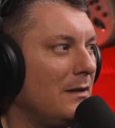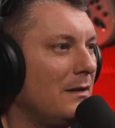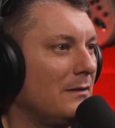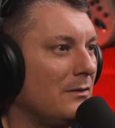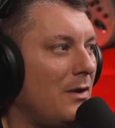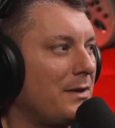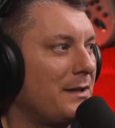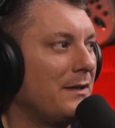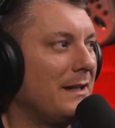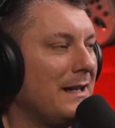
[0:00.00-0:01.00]
Lost
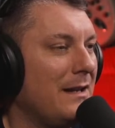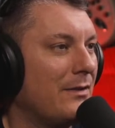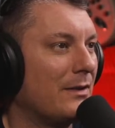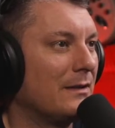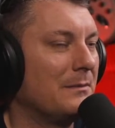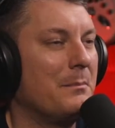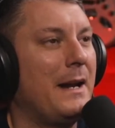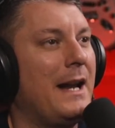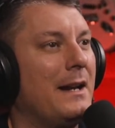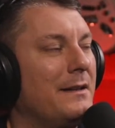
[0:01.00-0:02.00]
in the Ether?
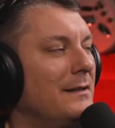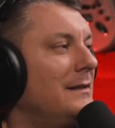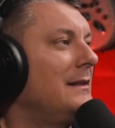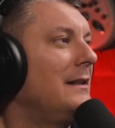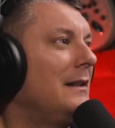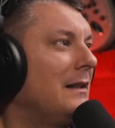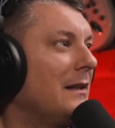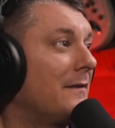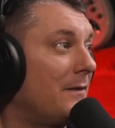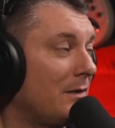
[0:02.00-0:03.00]
Man, the
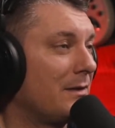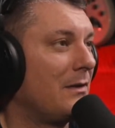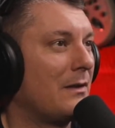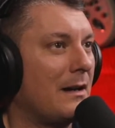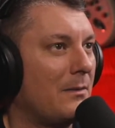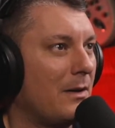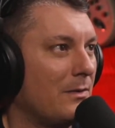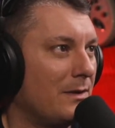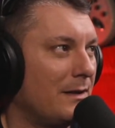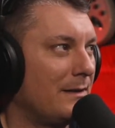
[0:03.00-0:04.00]
first song I wrote,